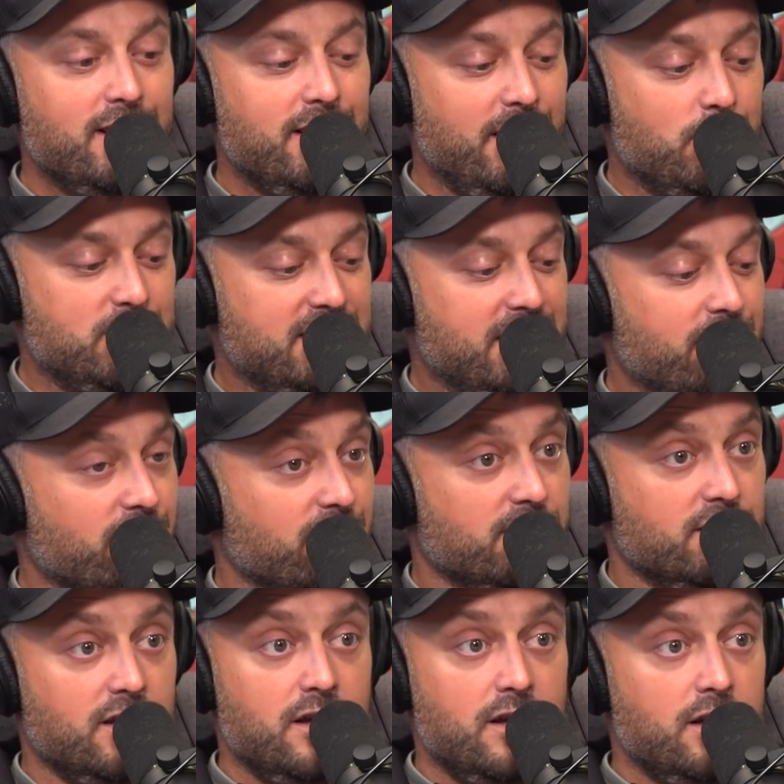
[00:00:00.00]
it was
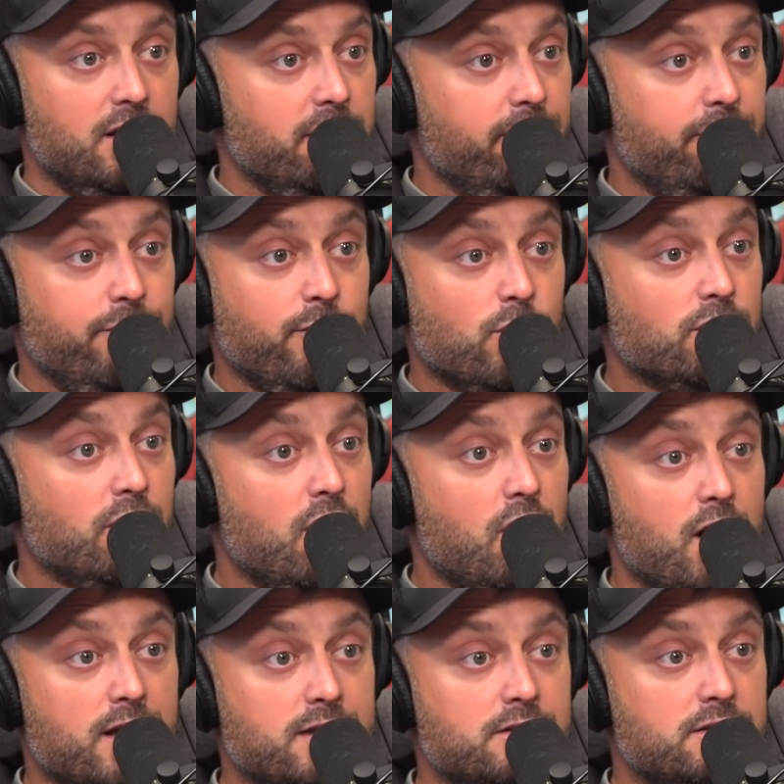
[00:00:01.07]
either full
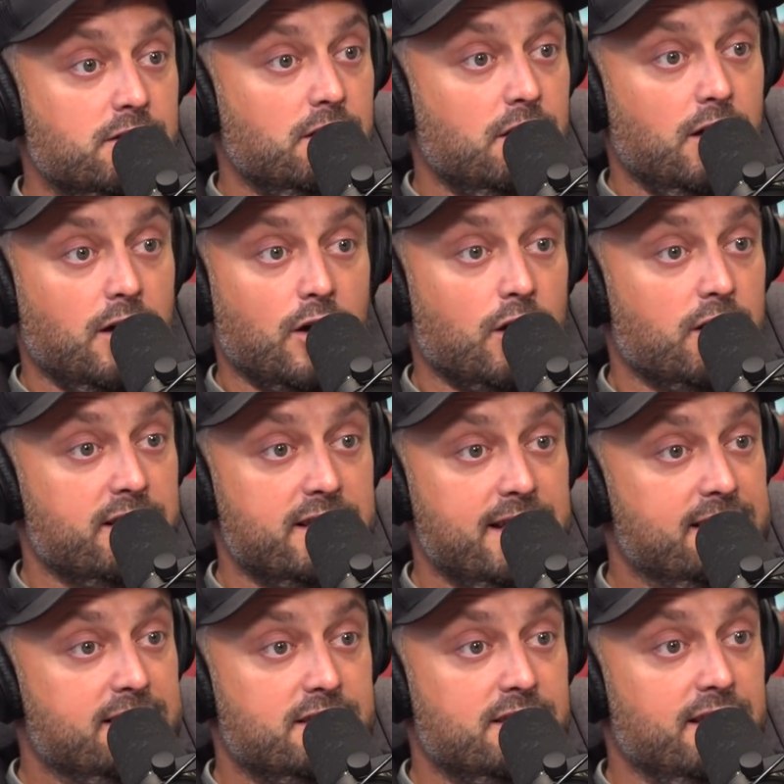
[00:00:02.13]
on or
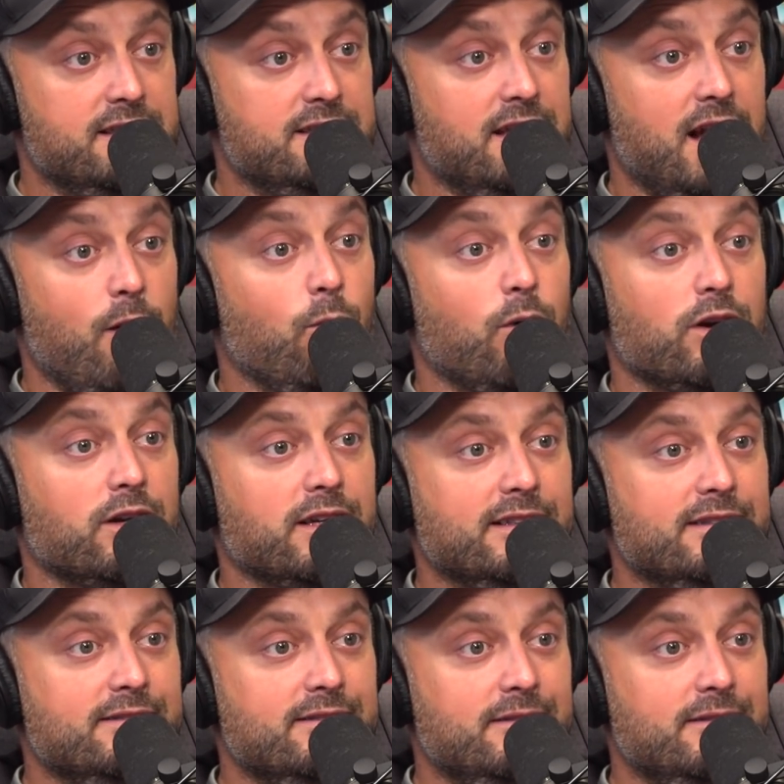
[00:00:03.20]
it's not working.